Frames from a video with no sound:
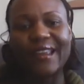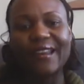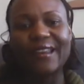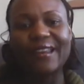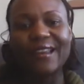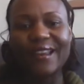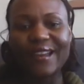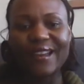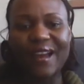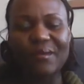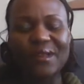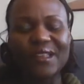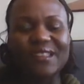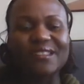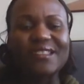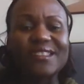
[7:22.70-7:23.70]

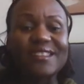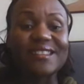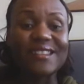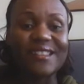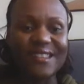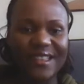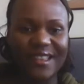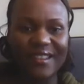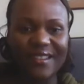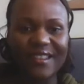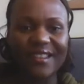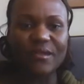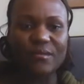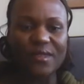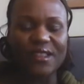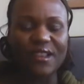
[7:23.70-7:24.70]
economically sustain
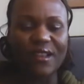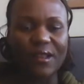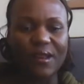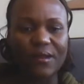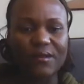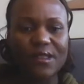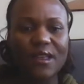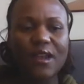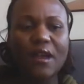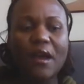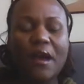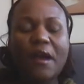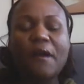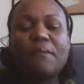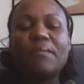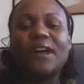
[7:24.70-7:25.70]
themselves
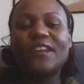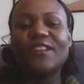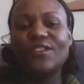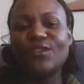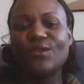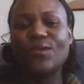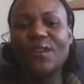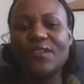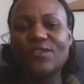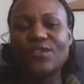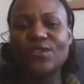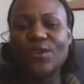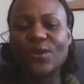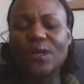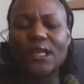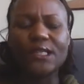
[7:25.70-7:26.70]
by doing
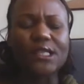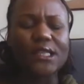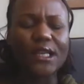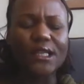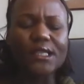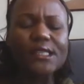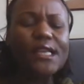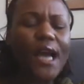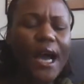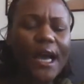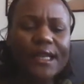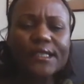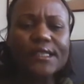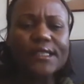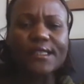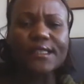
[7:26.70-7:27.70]
so. It's not
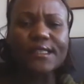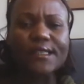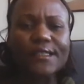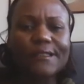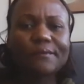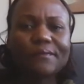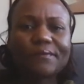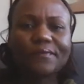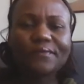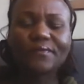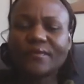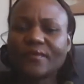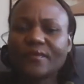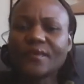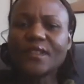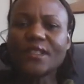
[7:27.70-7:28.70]
easy.
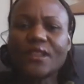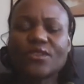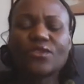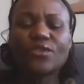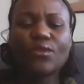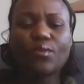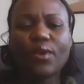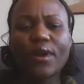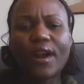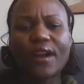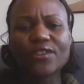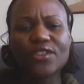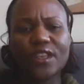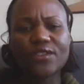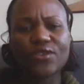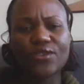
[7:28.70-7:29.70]
So
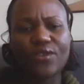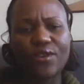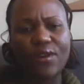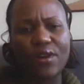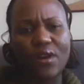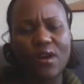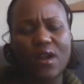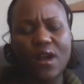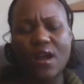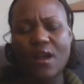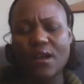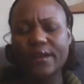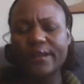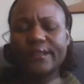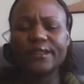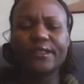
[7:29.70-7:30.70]
projects are
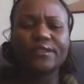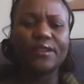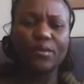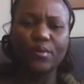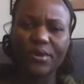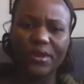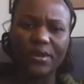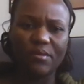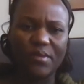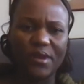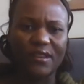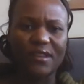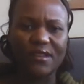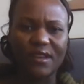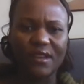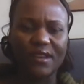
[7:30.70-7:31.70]
clearly pretty
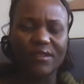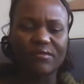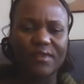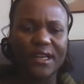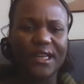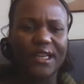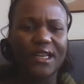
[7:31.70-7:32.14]
basic, right?